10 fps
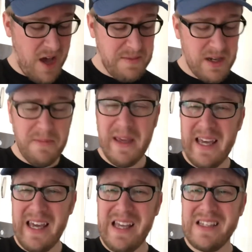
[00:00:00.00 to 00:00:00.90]
I'm going to
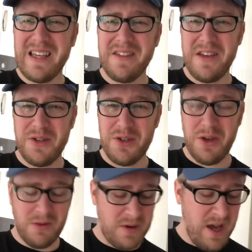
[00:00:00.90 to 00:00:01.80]
be eating this
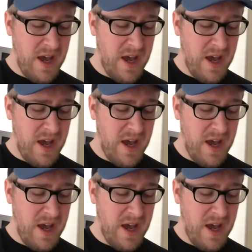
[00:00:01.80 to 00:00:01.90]
soon.